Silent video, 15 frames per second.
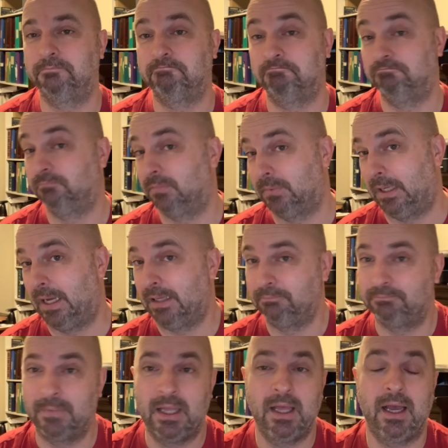Mm.
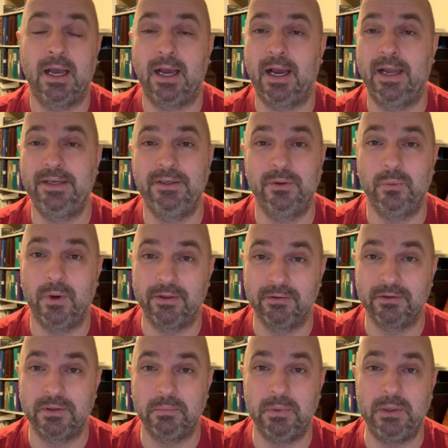Ideal weather
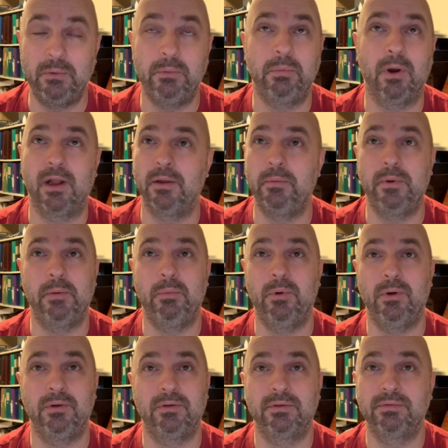to me would probably be
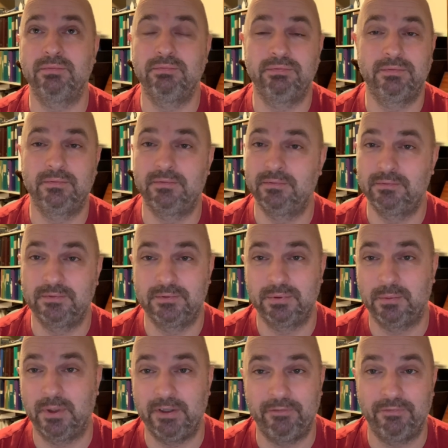about
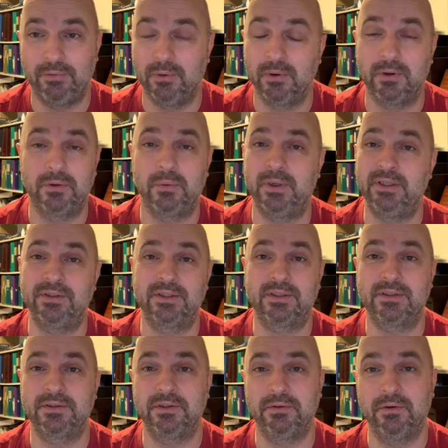24
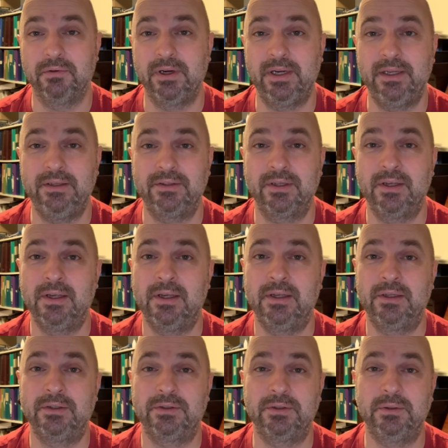26 degrees
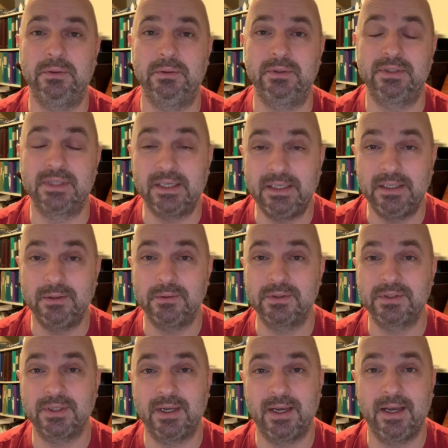so sunny
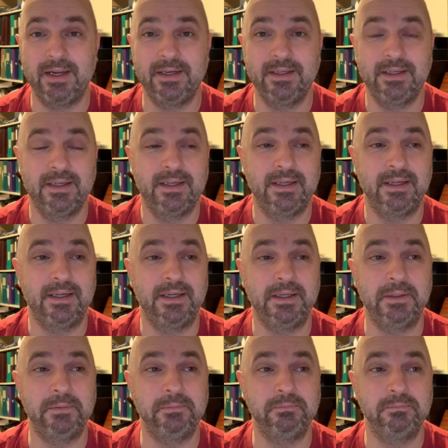outside
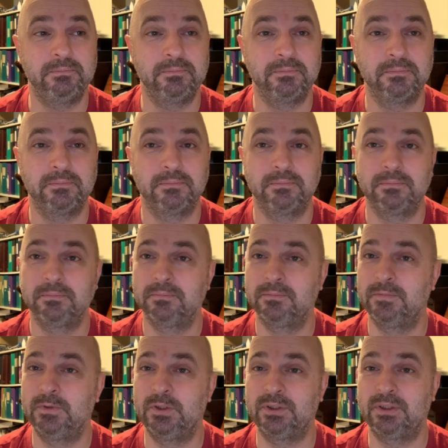um,
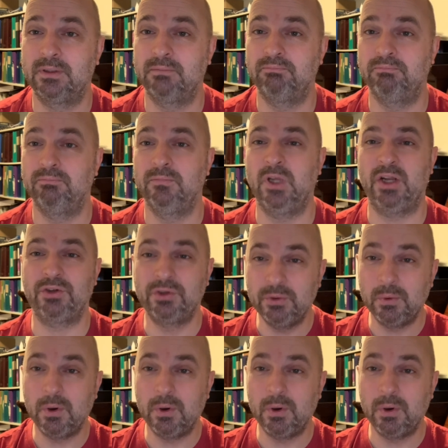just not too